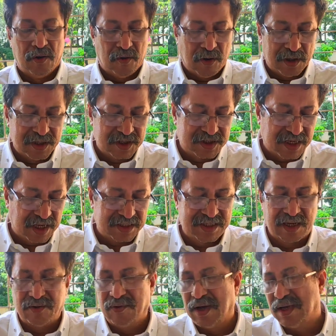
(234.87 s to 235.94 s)
All these things
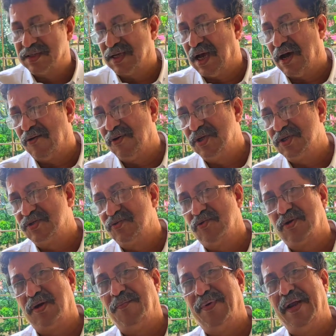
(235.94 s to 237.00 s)
and how his
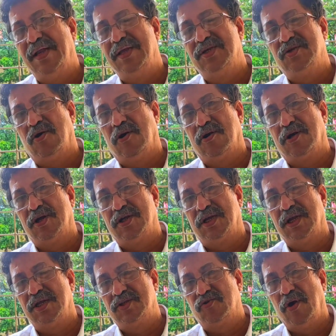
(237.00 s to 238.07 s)
company, his
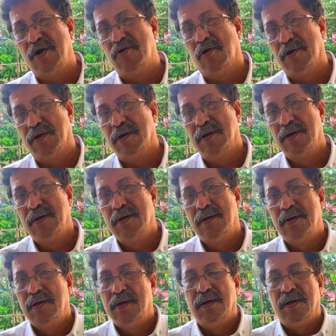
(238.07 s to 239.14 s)
organization is going on.
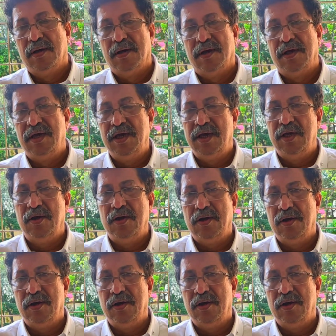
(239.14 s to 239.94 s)
He